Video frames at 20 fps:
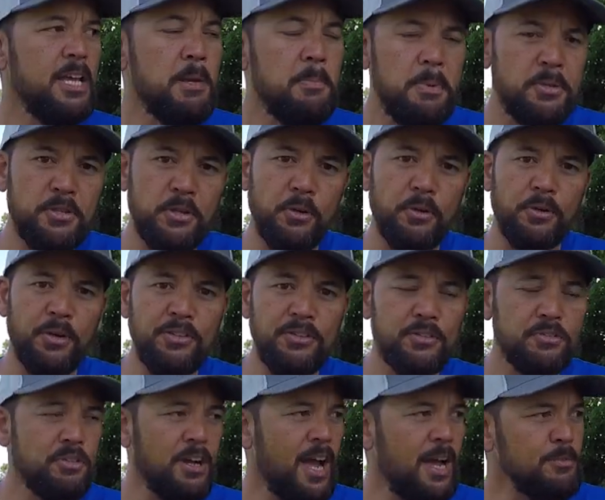But there are other
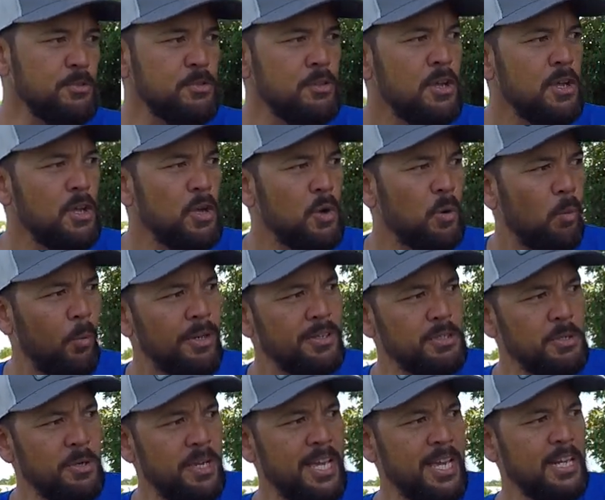times when
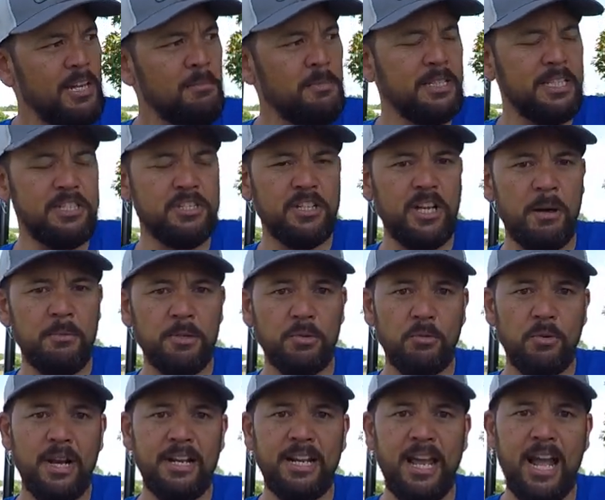you hit him and he's coming
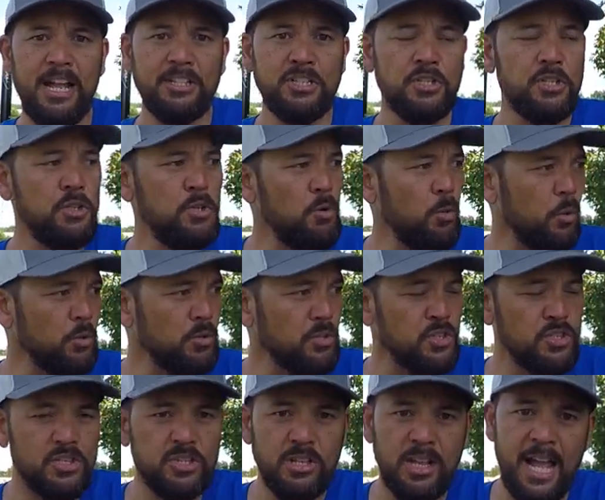right at you, or
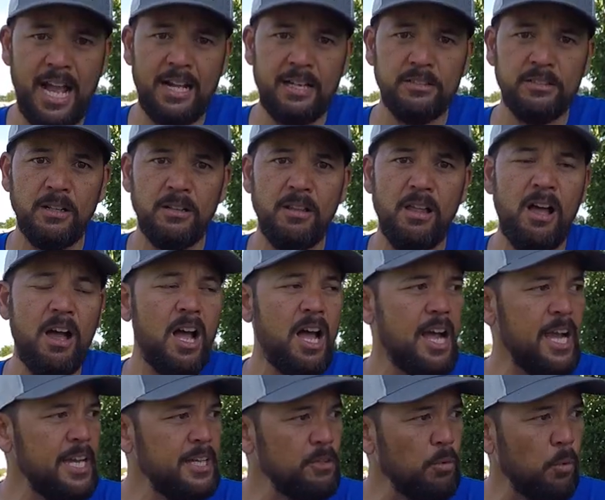there's slack on the
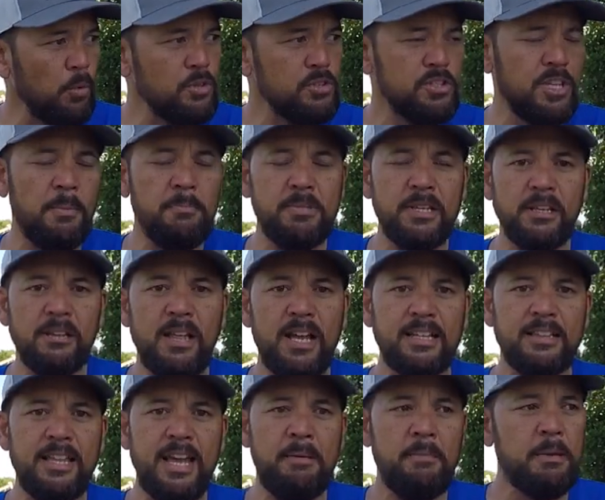line or something
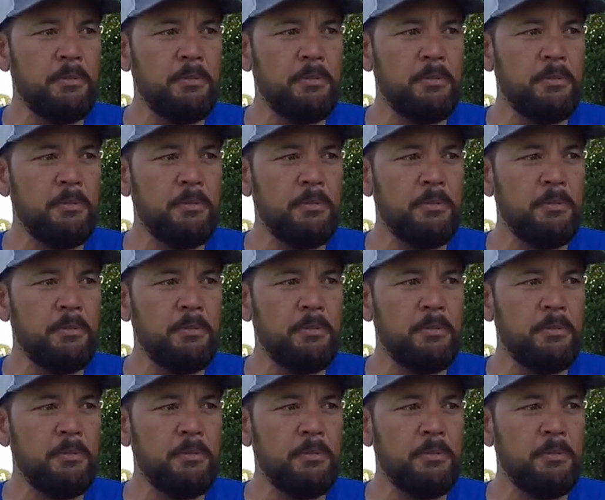like that.